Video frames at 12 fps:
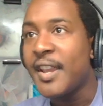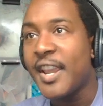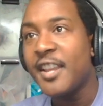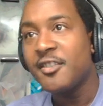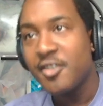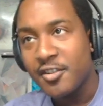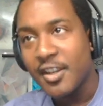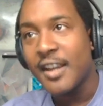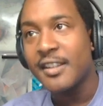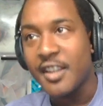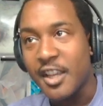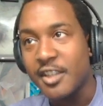ancient
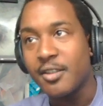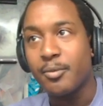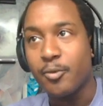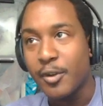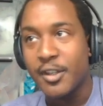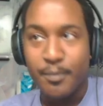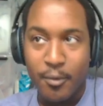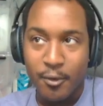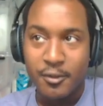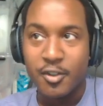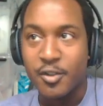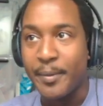times, Egypt, Greece,
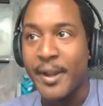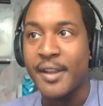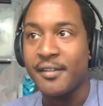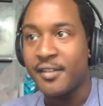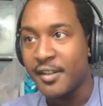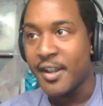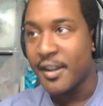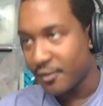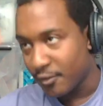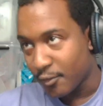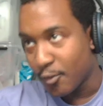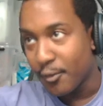Persia, Japan, today.
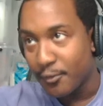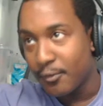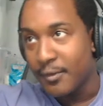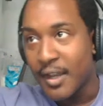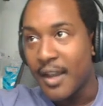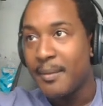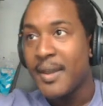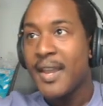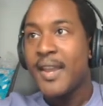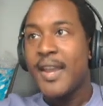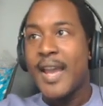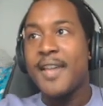So they're going through time.
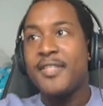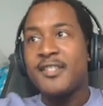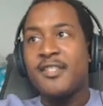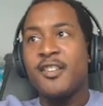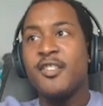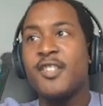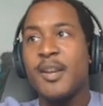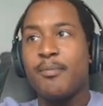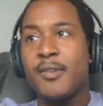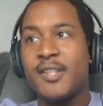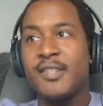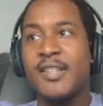Ethics in
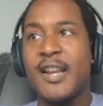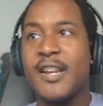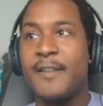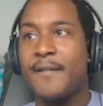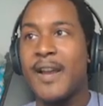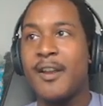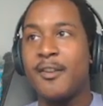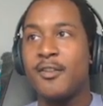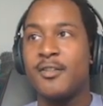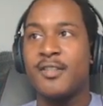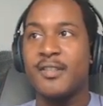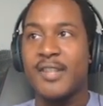contemporary society
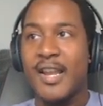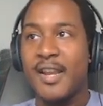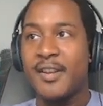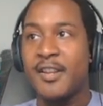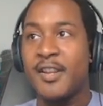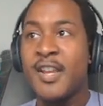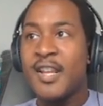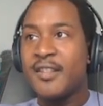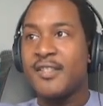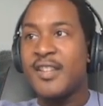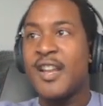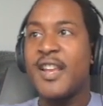values society
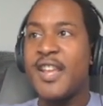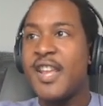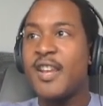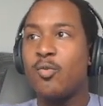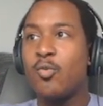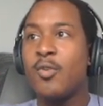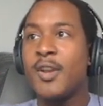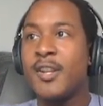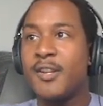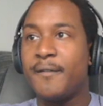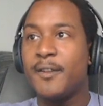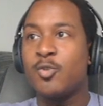does not equal
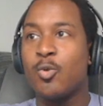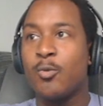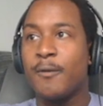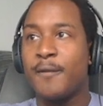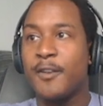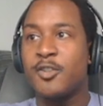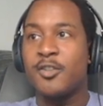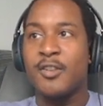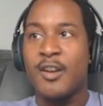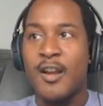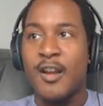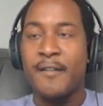individual revision
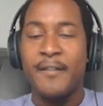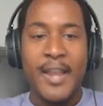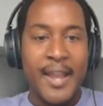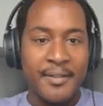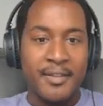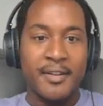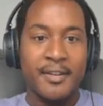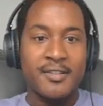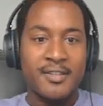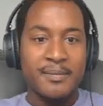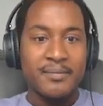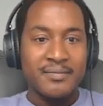of ethics.